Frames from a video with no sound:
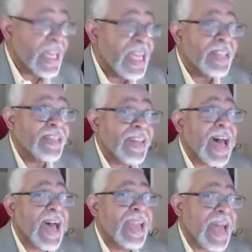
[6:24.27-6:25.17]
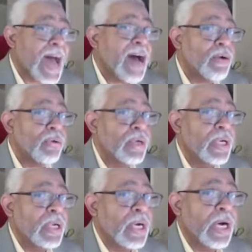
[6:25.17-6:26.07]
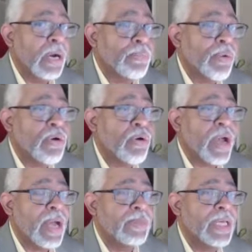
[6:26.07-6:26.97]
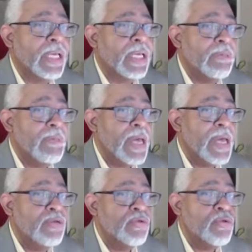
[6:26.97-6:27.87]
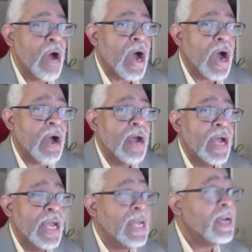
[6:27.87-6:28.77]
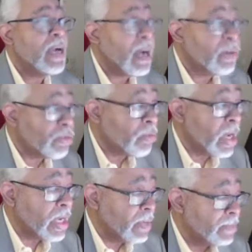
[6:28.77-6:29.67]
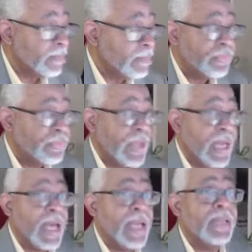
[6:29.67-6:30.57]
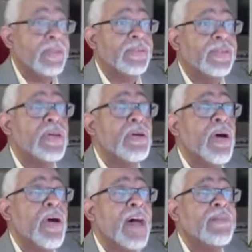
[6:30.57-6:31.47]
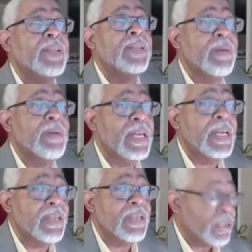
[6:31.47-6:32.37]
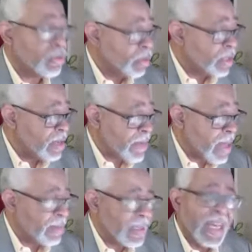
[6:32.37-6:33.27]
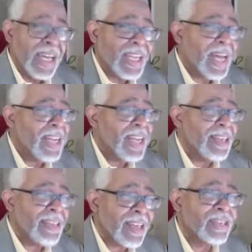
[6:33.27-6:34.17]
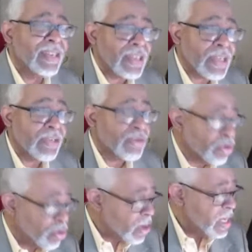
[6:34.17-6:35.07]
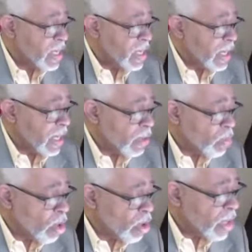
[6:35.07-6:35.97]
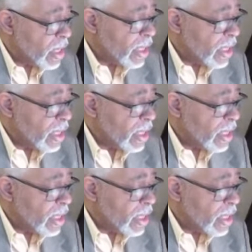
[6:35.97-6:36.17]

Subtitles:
inside out program, taking men who are incarcerated and still having them in touch with their families. That is such great work.